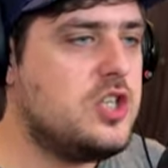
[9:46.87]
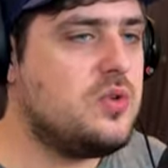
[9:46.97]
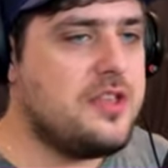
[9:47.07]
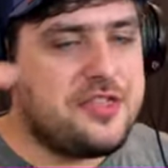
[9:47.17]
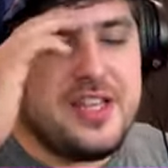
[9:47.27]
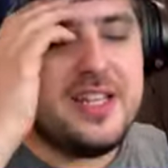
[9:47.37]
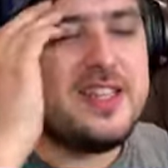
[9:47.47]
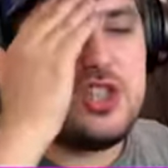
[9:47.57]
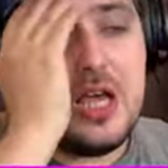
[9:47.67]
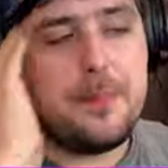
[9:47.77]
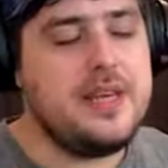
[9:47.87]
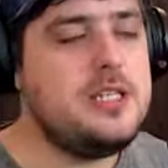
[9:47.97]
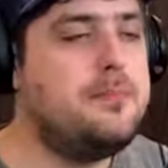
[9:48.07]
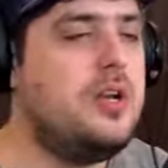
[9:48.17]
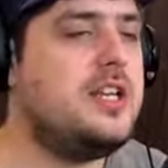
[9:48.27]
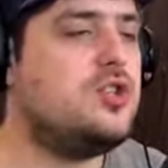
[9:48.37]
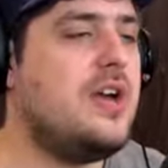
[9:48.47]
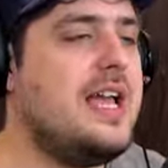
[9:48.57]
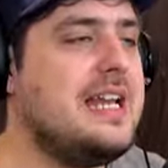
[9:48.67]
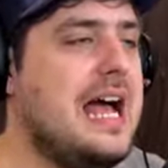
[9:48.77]
So I think the Japanese bullet
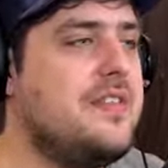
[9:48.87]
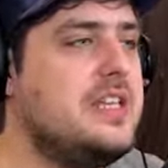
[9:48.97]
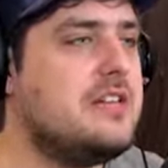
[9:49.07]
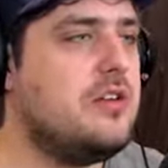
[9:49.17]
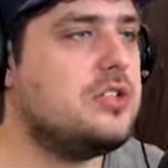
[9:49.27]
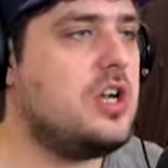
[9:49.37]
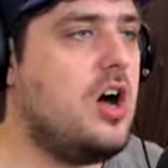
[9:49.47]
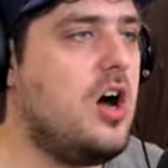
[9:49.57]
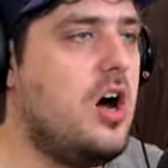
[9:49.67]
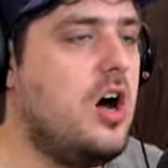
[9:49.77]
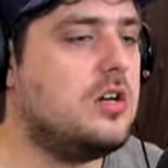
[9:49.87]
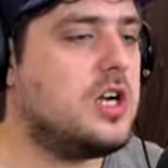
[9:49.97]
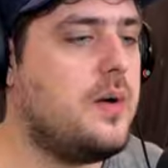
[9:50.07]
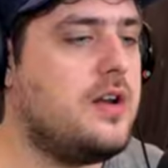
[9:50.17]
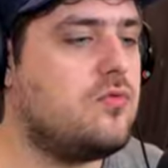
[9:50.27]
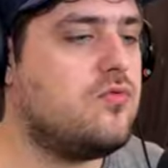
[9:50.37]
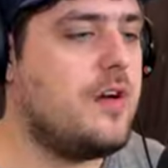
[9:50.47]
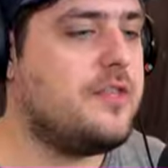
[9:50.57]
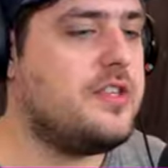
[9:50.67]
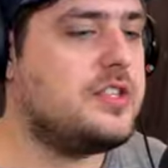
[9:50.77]
train and the Eurostar are going at
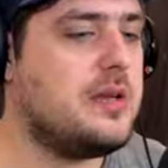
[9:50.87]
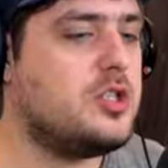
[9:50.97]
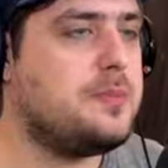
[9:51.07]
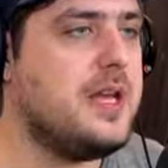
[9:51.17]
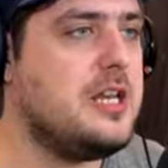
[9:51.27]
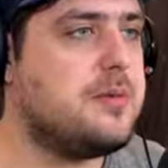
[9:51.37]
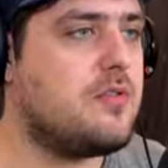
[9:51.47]
roughly the same speed, but